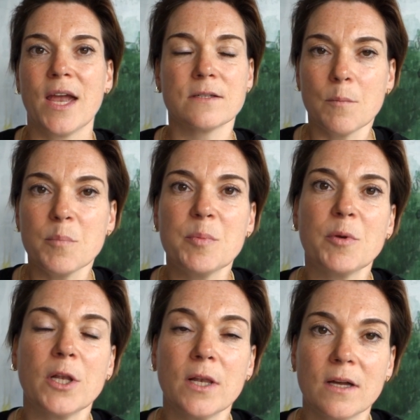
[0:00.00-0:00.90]
Some
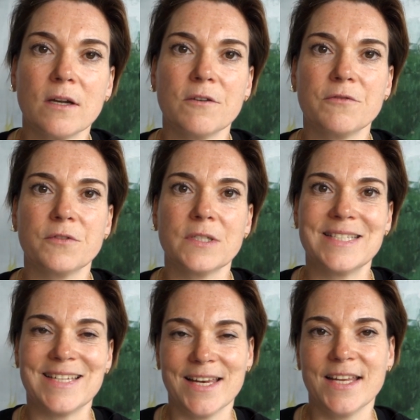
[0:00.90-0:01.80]
people love
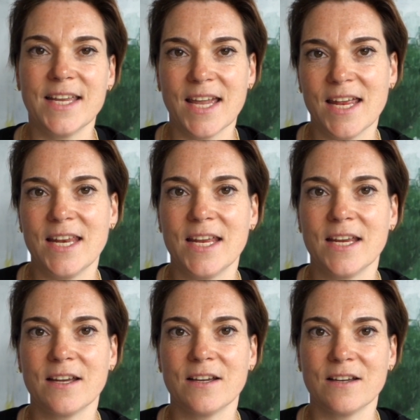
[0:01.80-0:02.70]

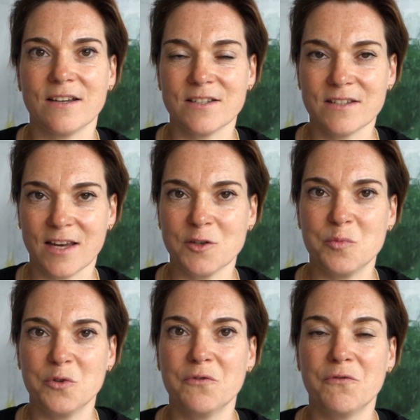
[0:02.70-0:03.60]
dedicating a
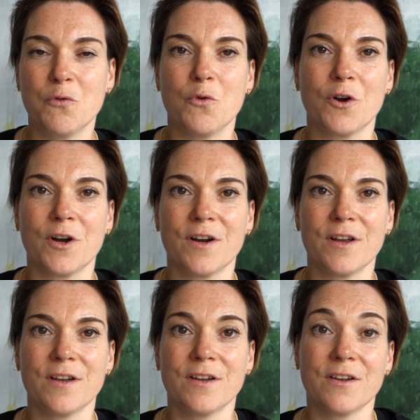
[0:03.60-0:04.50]
sketchbook for
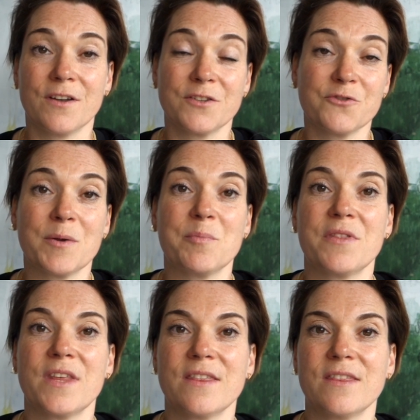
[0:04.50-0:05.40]
a trip
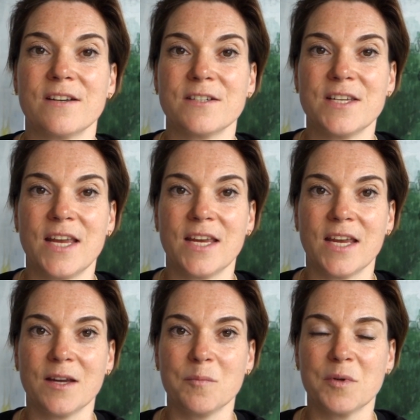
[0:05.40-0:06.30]
that they're
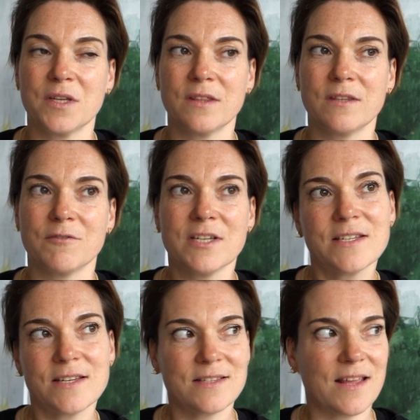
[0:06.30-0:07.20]
taking. But the
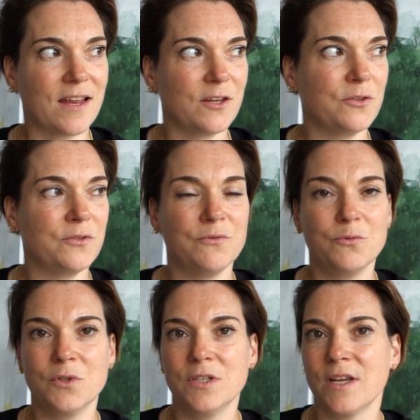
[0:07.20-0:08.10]
risk is that you
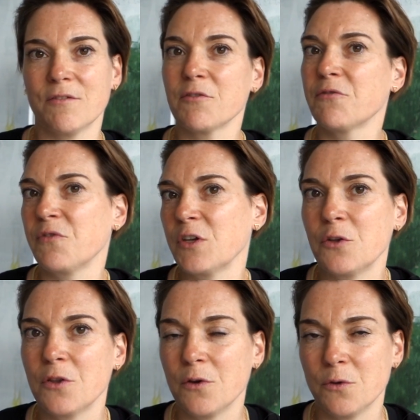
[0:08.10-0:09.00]
will never
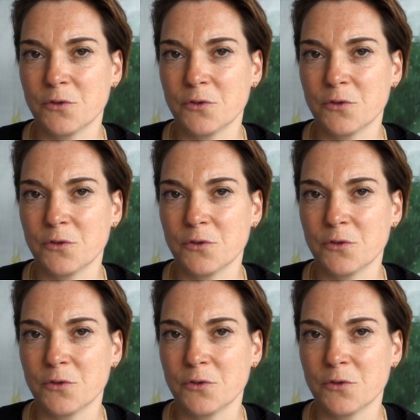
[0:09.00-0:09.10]
fill the whole